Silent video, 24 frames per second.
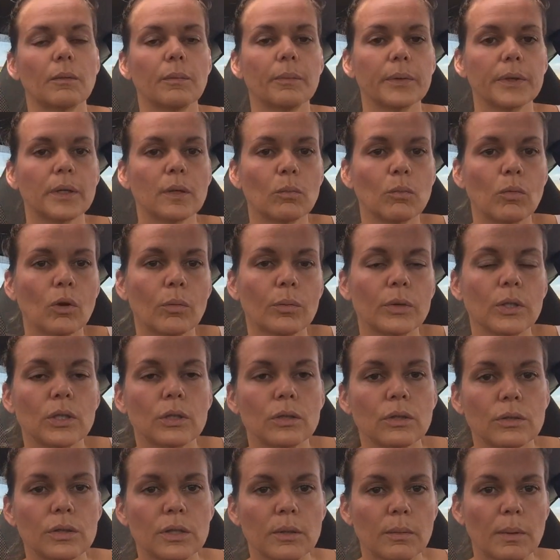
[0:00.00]
but the moment you
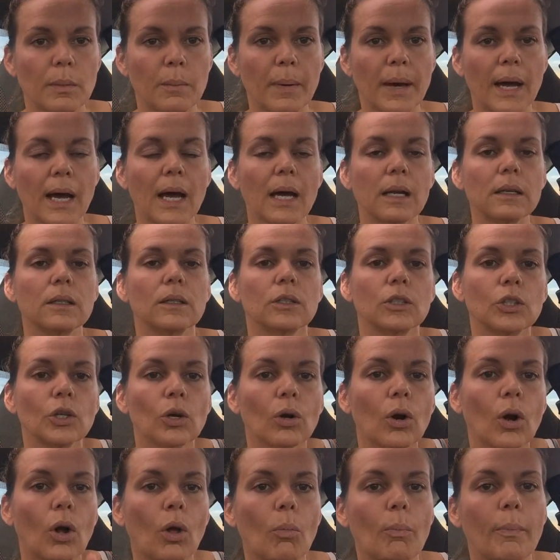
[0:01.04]
do something bad,
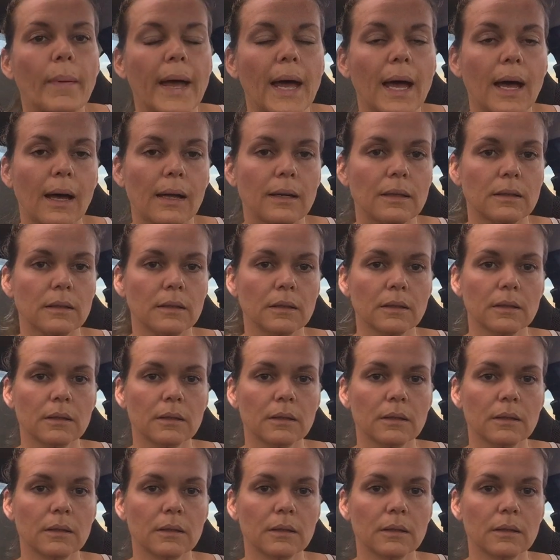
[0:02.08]
you're all bad.